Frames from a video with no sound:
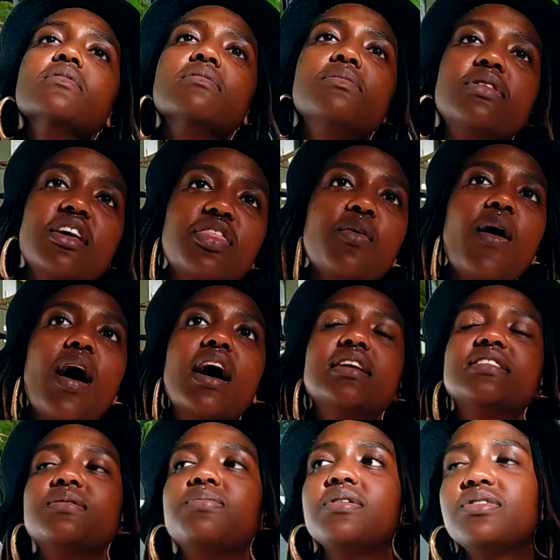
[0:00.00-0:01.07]
breathe
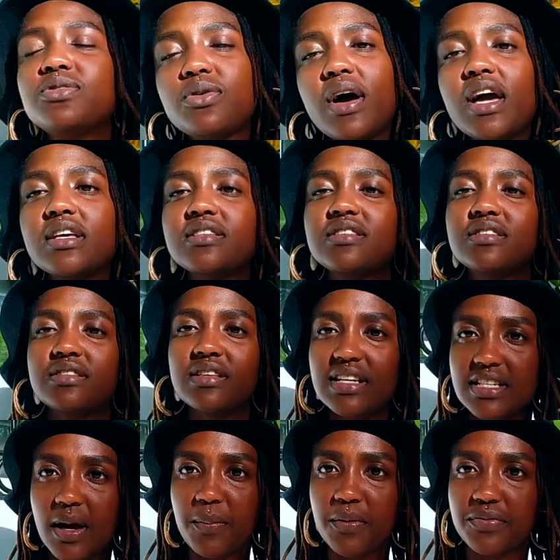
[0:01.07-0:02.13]
once, breathe twice, that
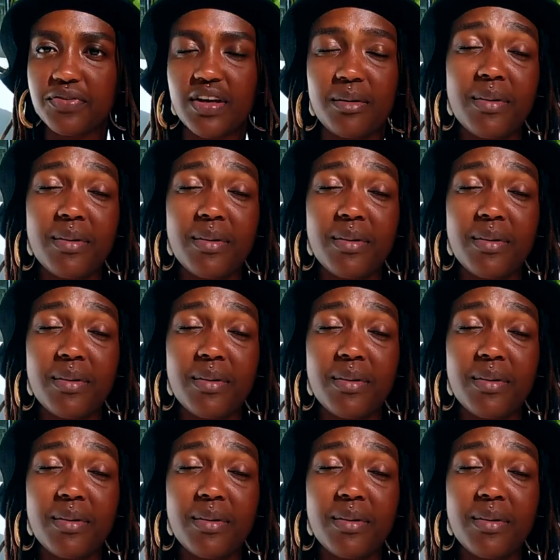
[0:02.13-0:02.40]
type of thing.